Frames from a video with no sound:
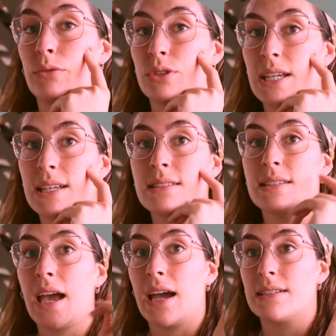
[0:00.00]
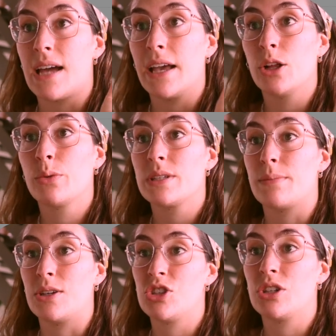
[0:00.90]
routines, and I always
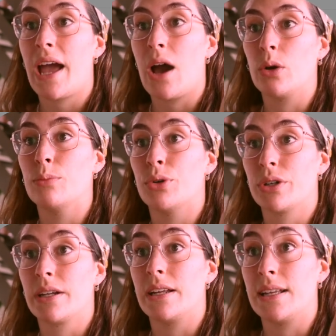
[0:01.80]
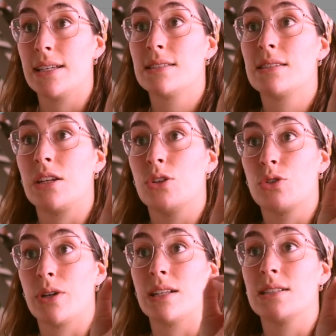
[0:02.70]
mention how important it is that you
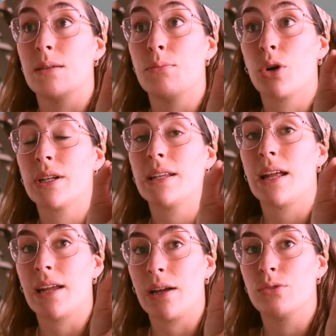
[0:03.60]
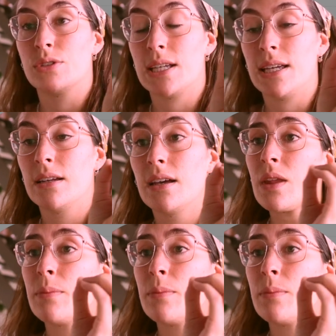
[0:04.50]
create the morning and night routine,